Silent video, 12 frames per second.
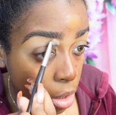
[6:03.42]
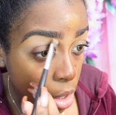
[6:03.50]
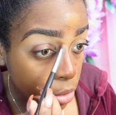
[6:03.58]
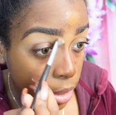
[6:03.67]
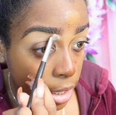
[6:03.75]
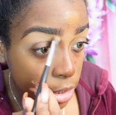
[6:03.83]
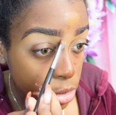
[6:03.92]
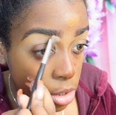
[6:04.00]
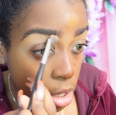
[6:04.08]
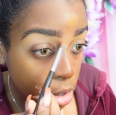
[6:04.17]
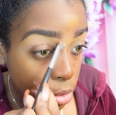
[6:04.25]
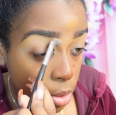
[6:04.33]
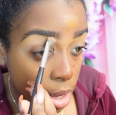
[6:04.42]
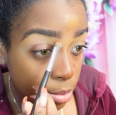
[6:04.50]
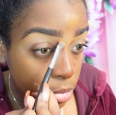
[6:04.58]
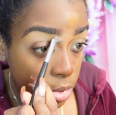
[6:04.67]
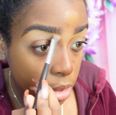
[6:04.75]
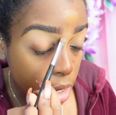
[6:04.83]
Okay, so
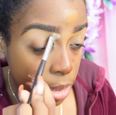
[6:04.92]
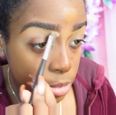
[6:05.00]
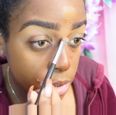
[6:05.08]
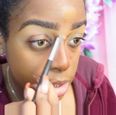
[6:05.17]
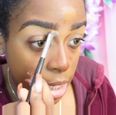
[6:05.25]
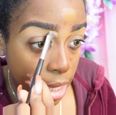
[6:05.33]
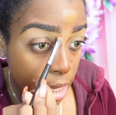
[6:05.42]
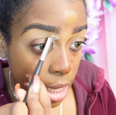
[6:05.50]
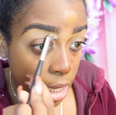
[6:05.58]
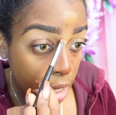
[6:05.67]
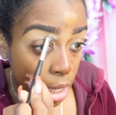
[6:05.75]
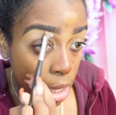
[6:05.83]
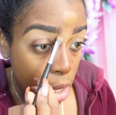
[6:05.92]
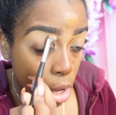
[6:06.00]
I'm saying,